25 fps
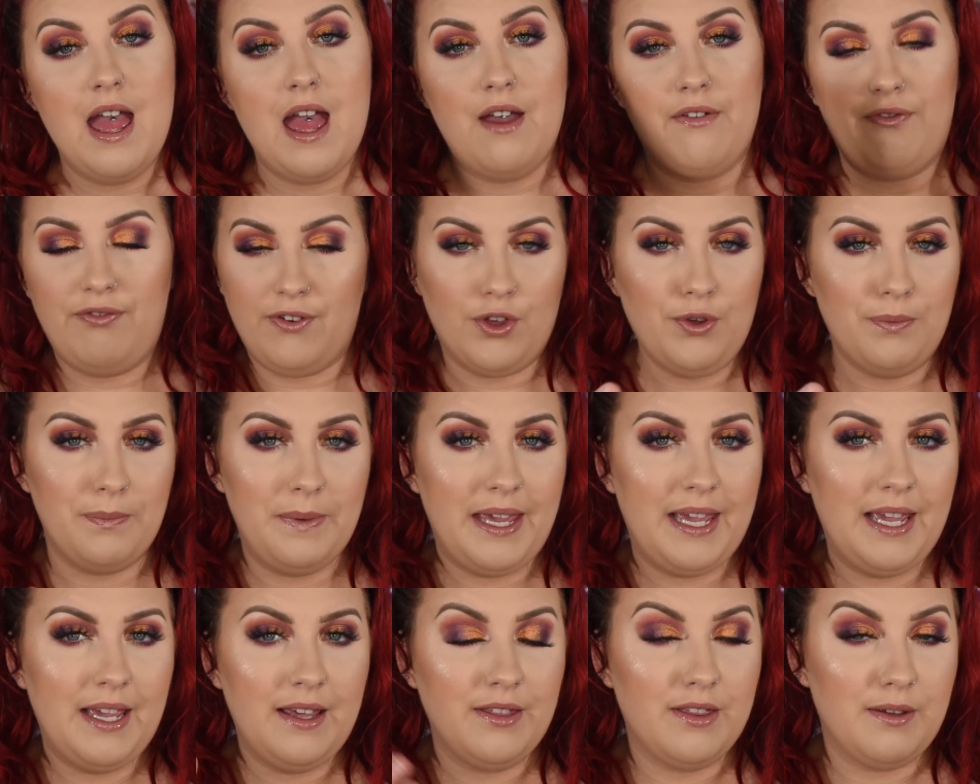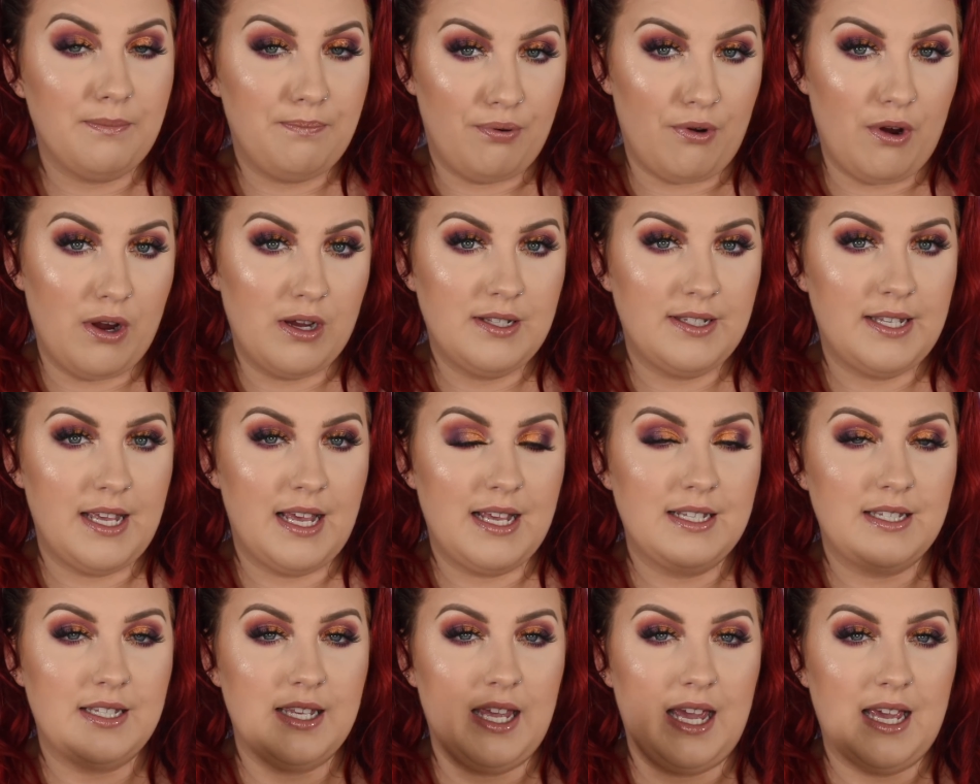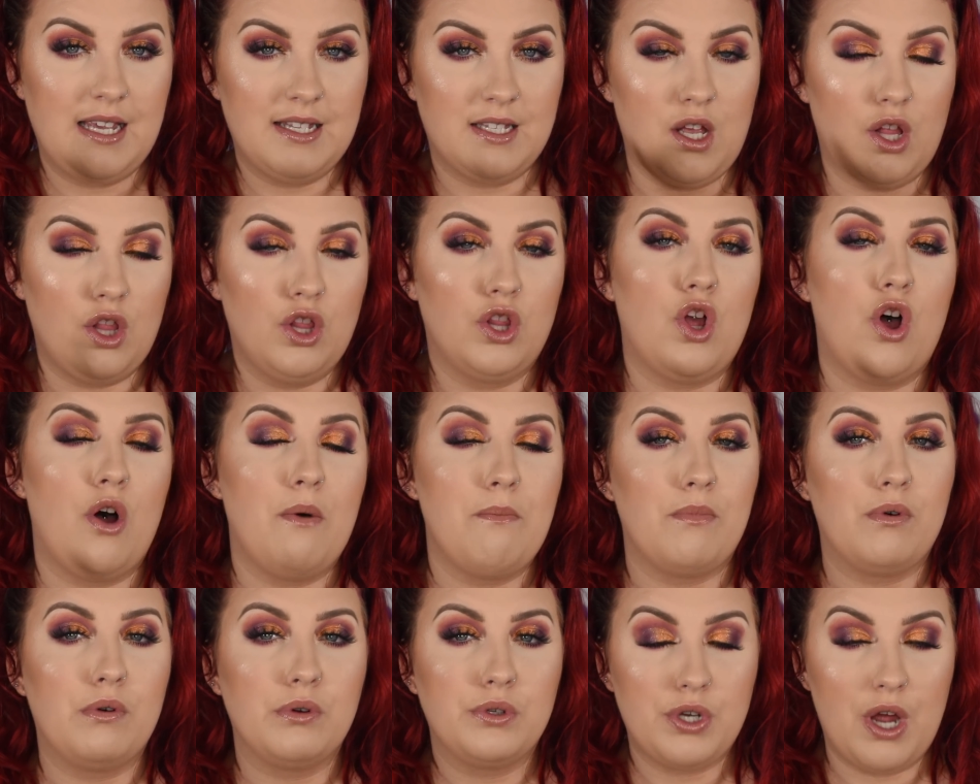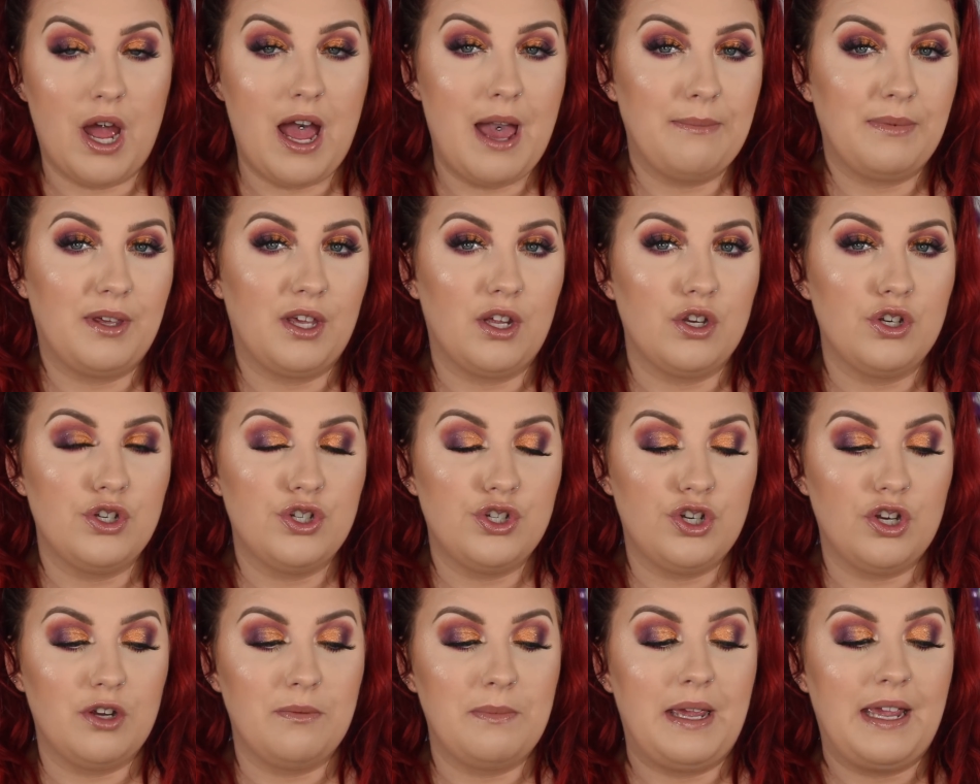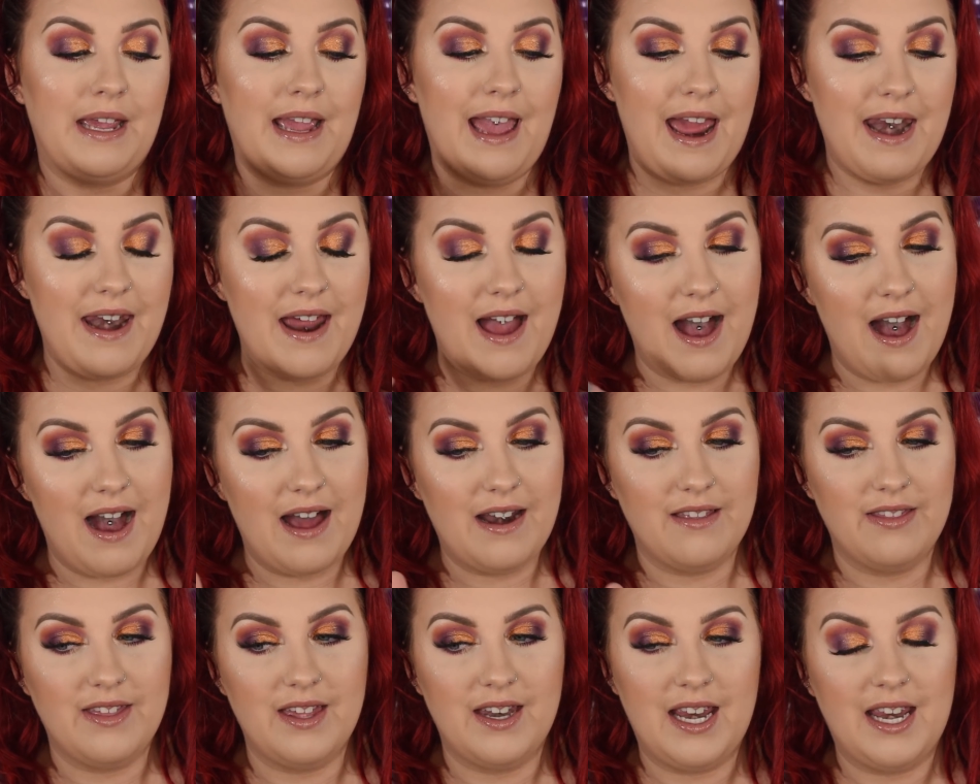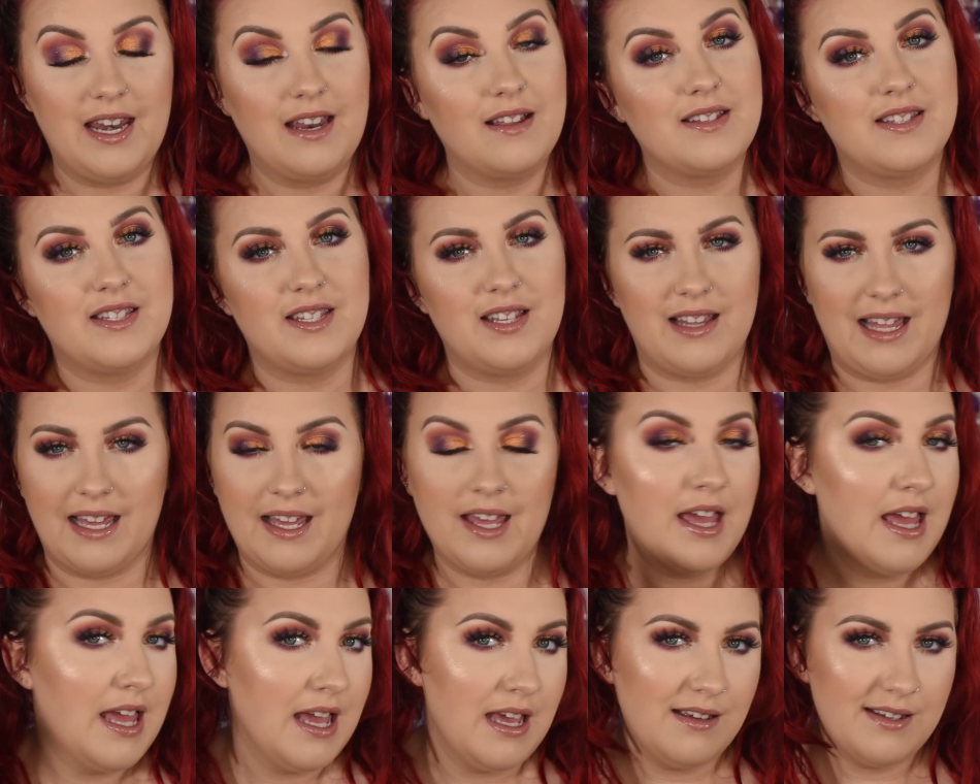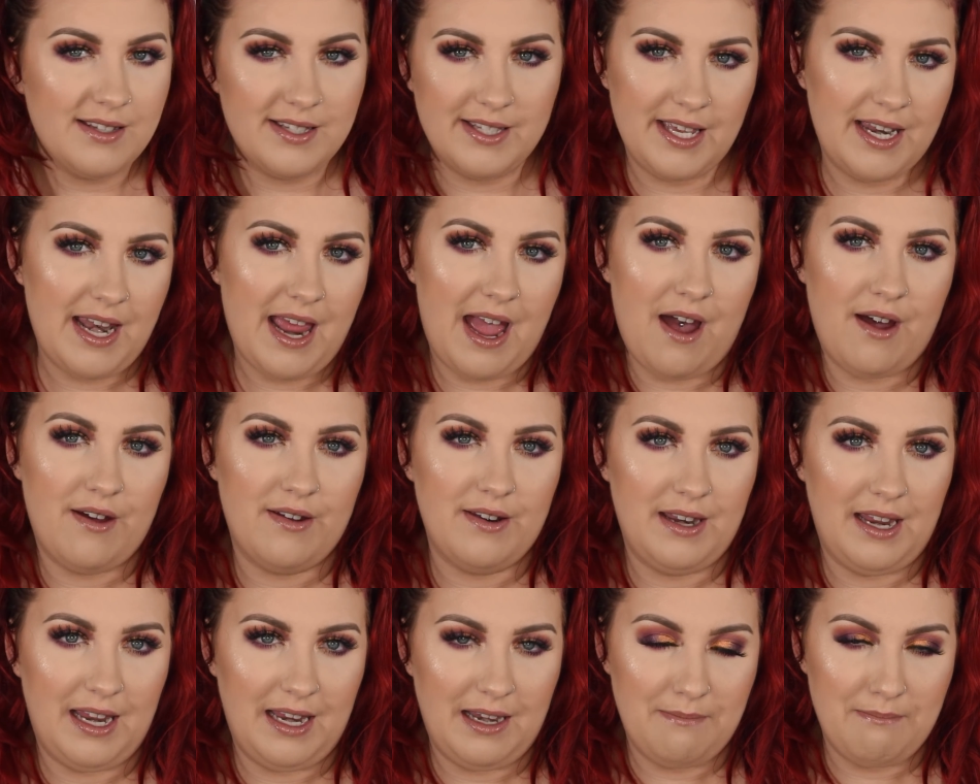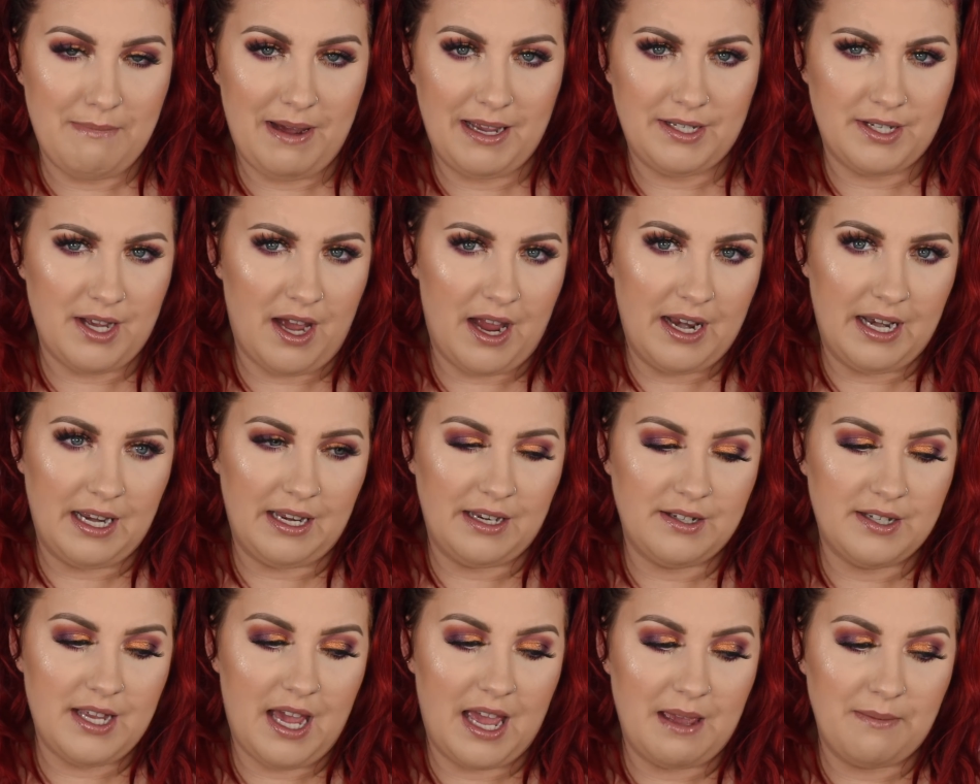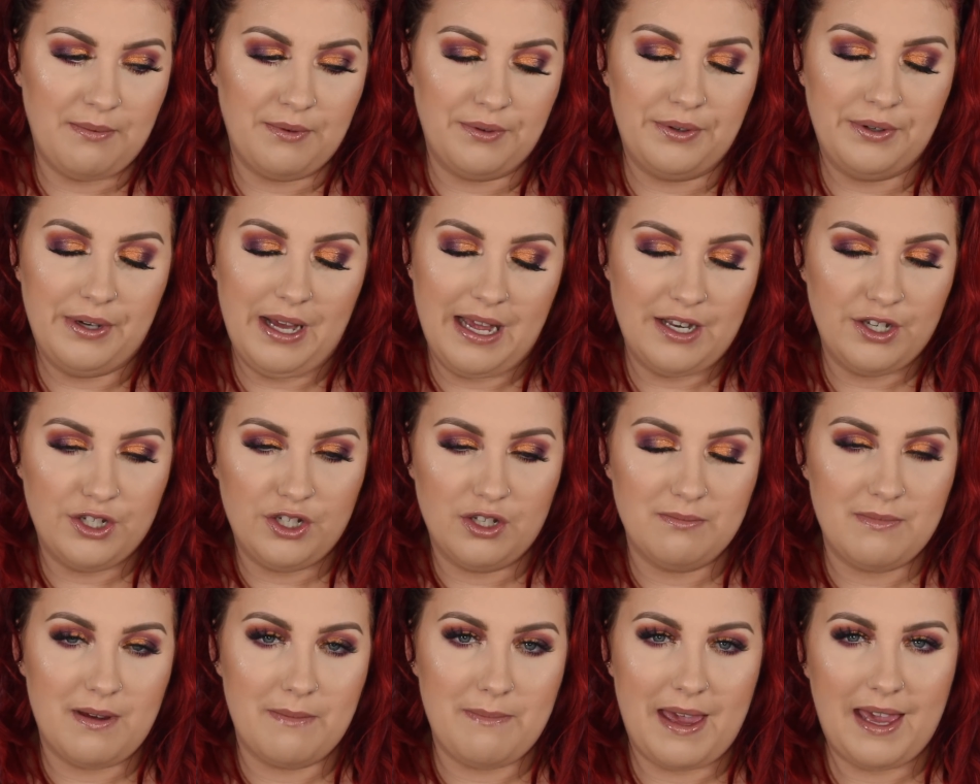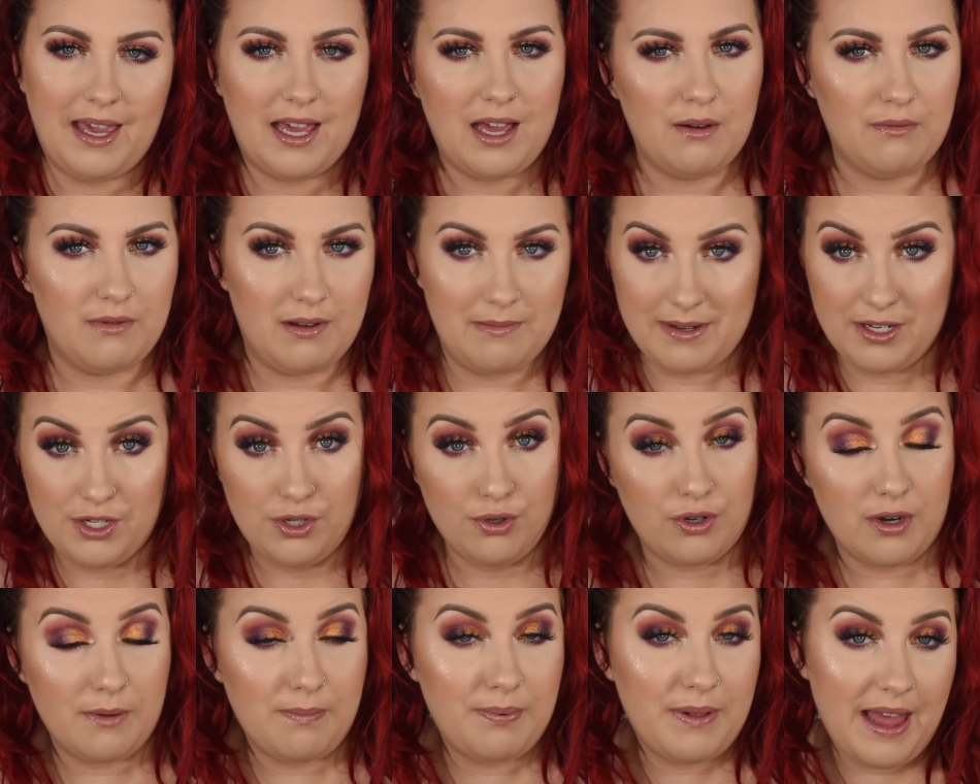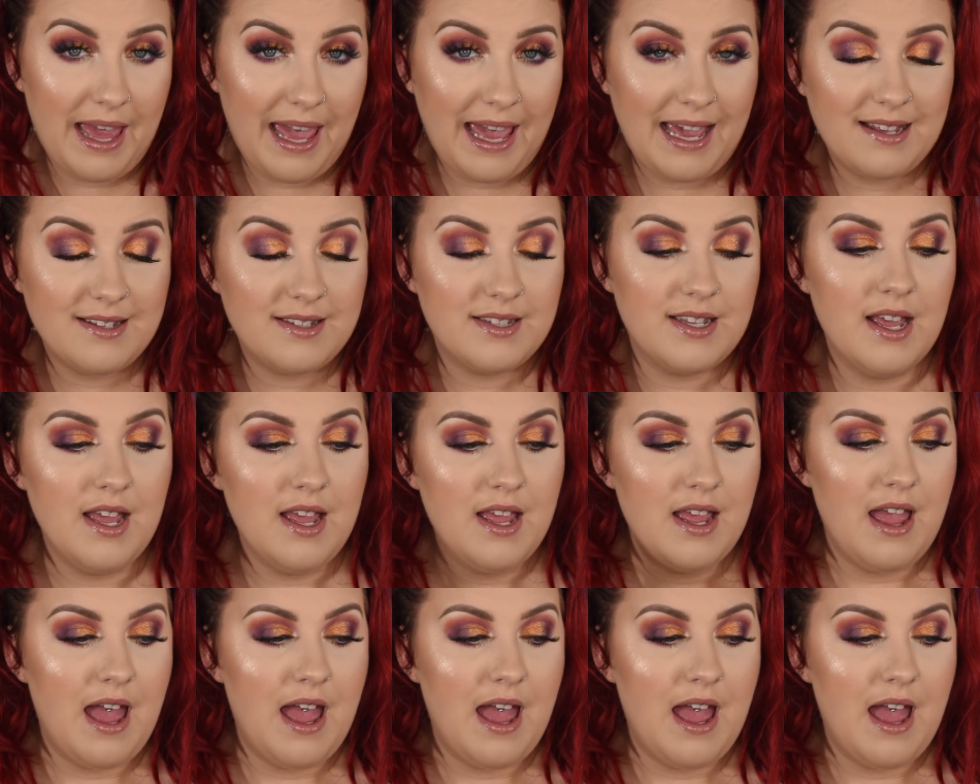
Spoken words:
Filming the process is a lot more time consuming and harder than it is to like sit out in my dining table and do my makeup while my daughter plays,